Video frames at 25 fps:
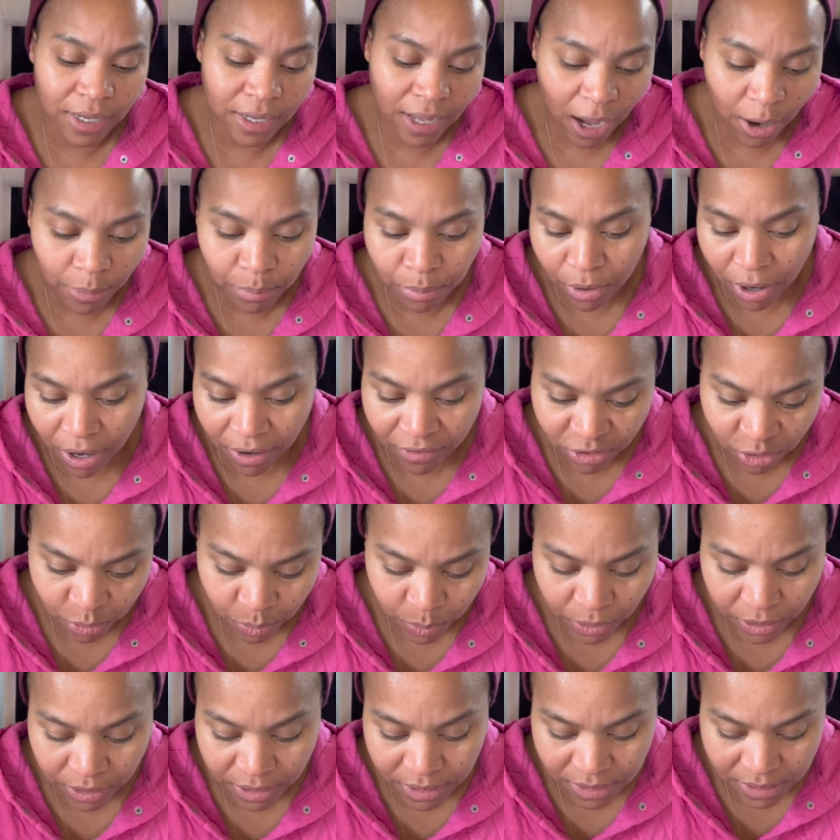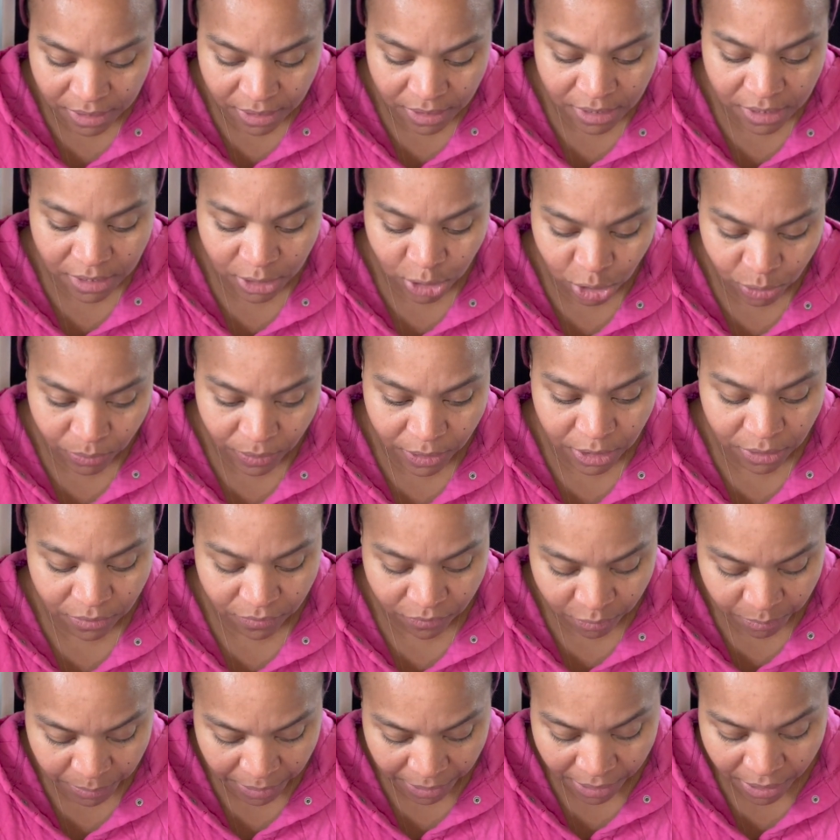how profitable is this situation
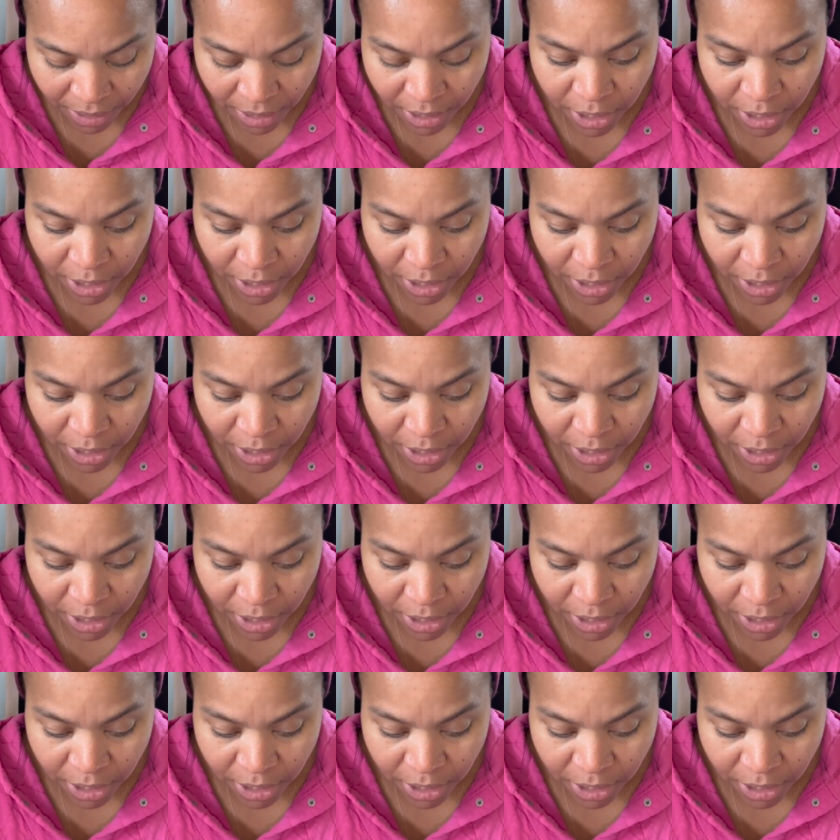for me?